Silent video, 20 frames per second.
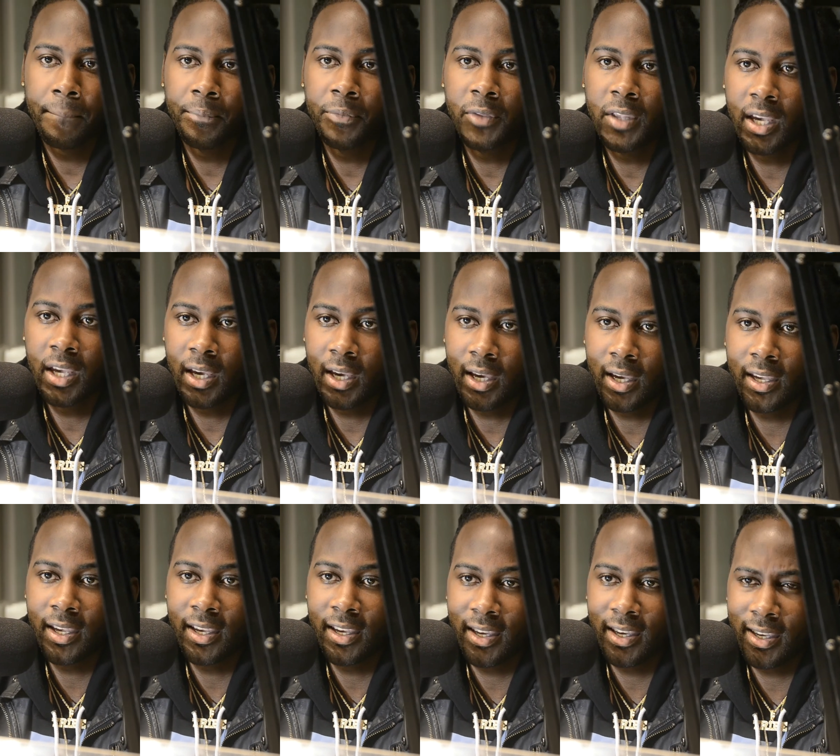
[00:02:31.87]
Yeah, all
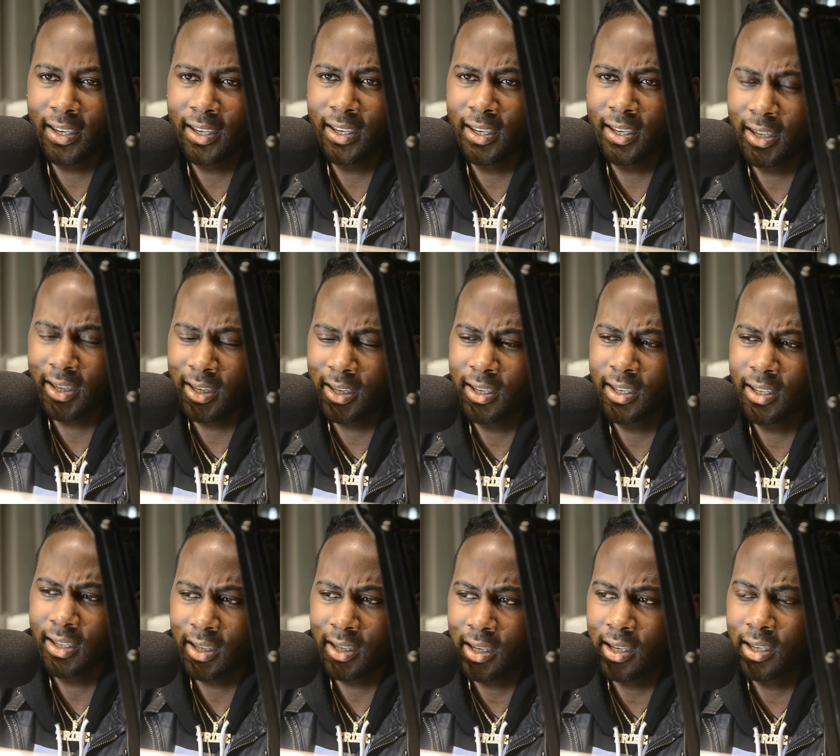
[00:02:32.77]
100 of them. Yeah,
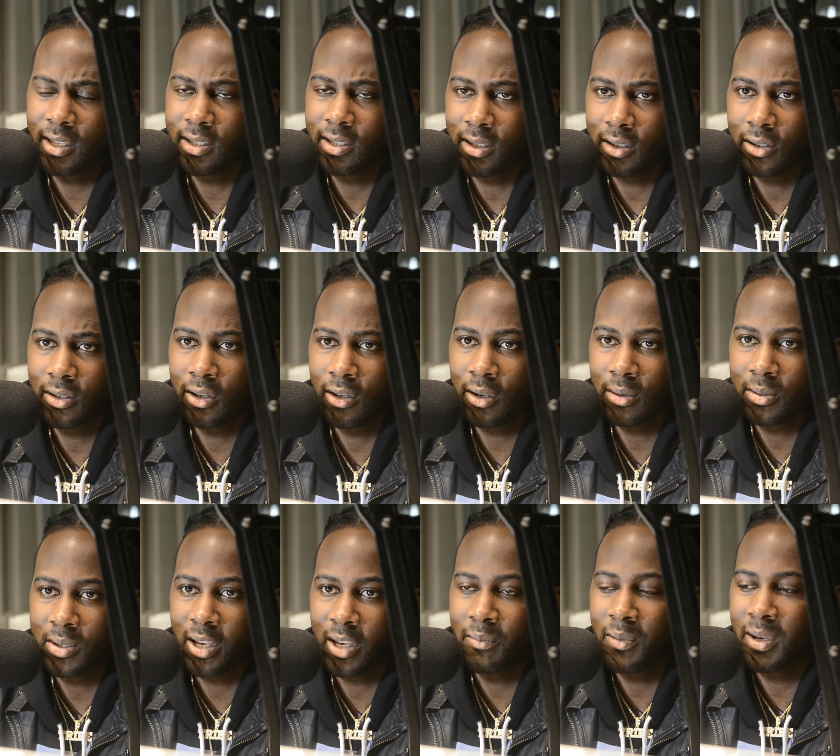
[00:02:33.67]
easy. You know what I'm
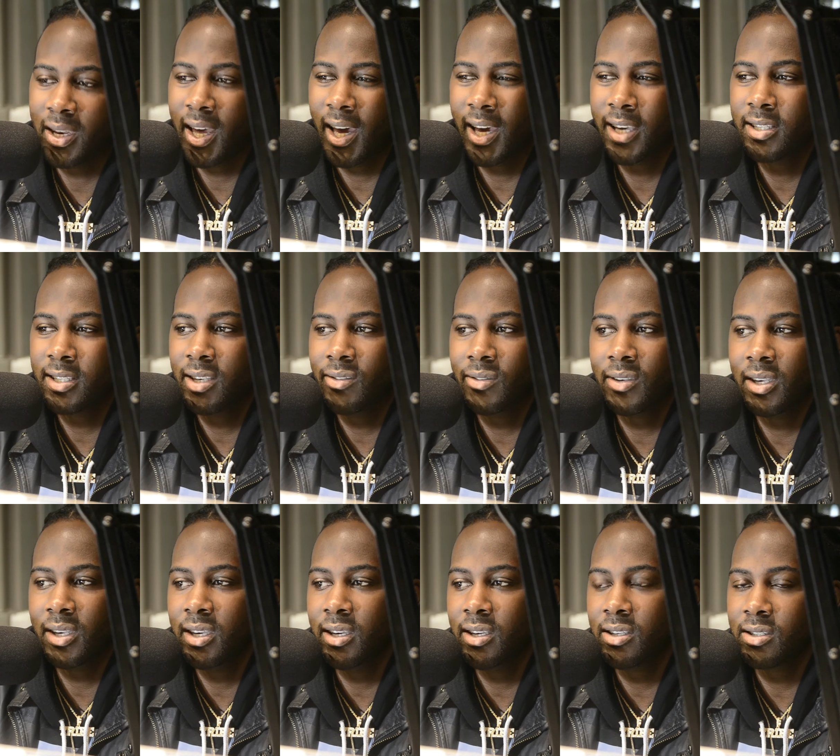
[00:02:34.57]
saying? But now it's even
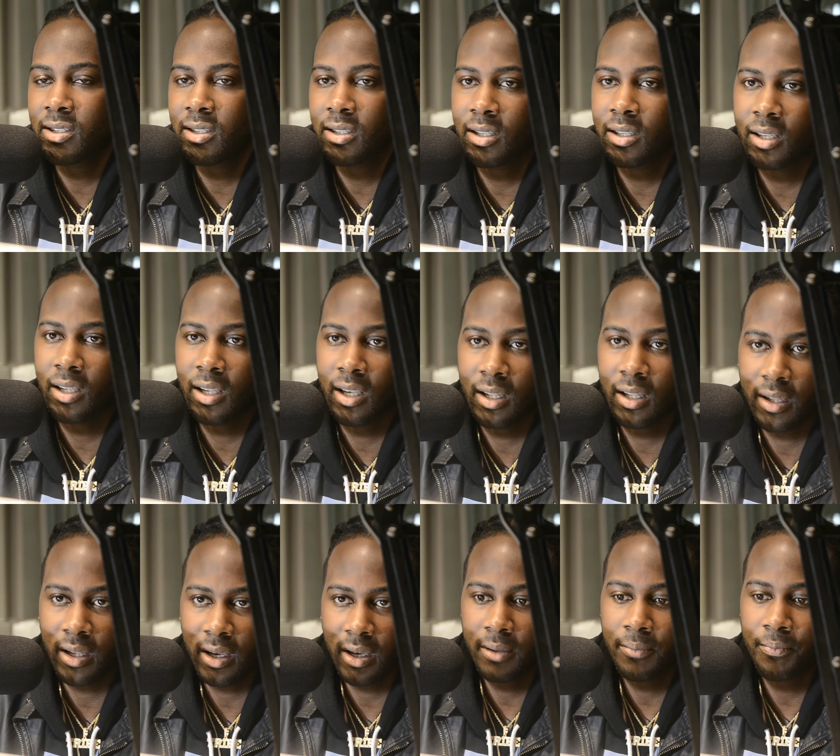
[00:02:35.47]
easier than that,
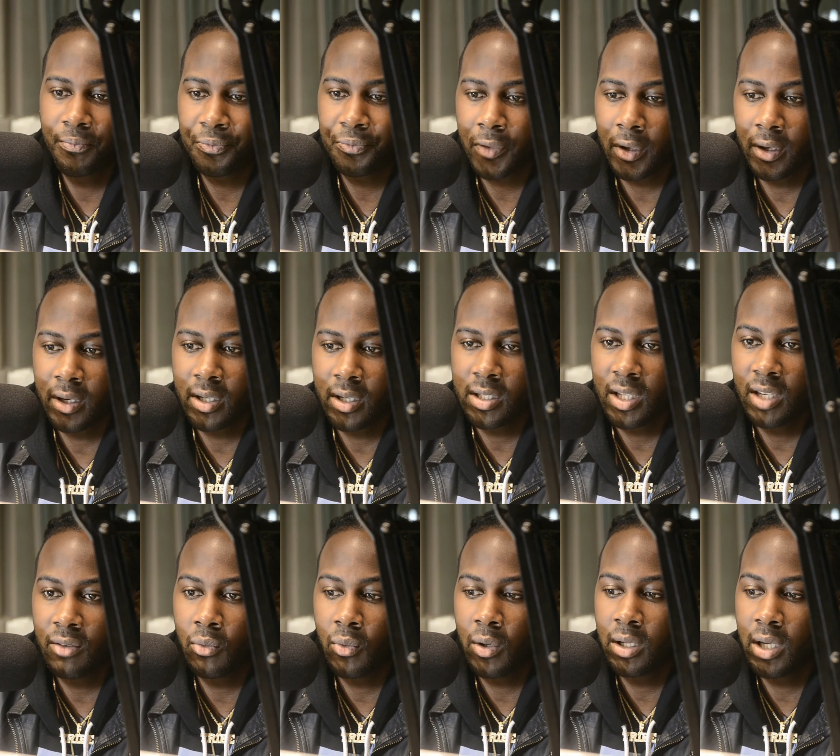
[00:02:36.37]
like, because
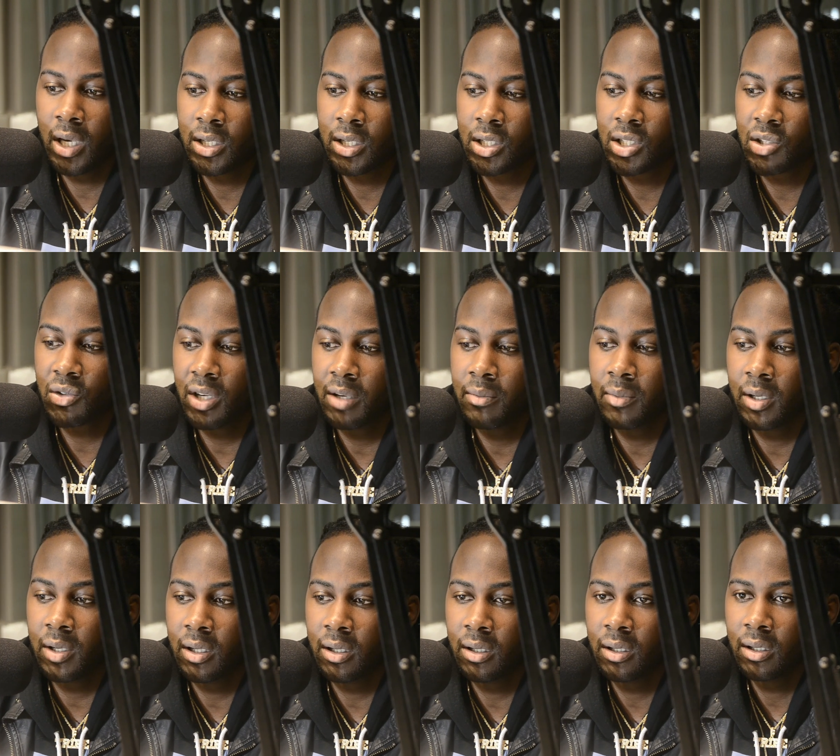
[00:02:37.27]
even when they
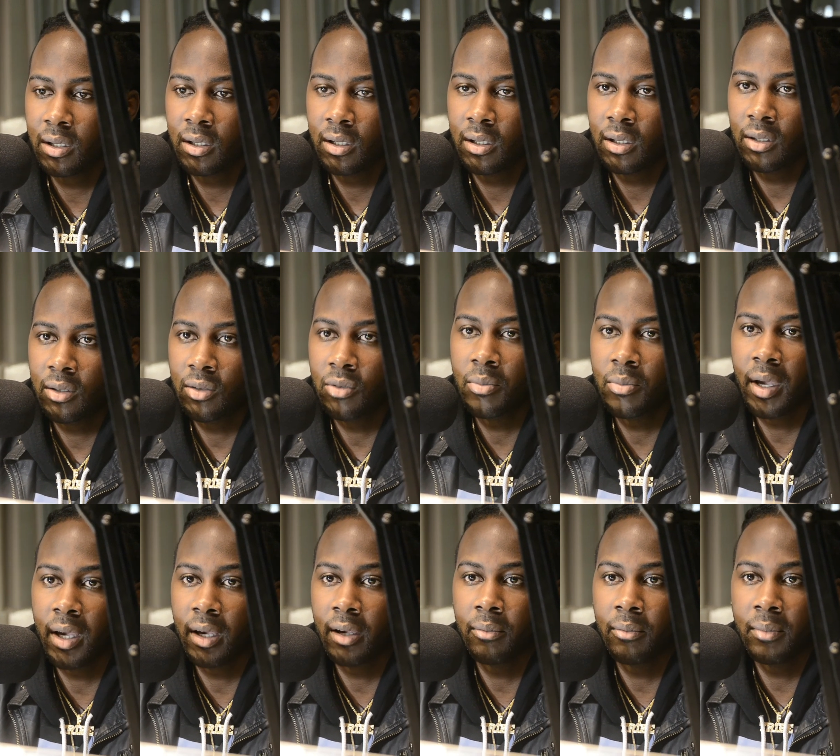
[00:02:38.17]
streaming it, you
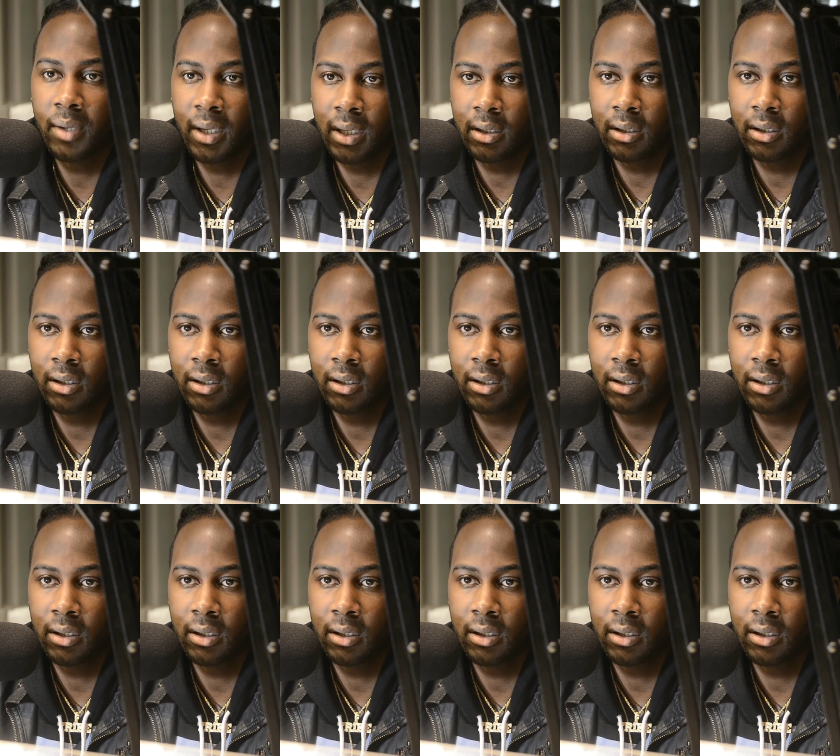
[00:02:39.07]
making money.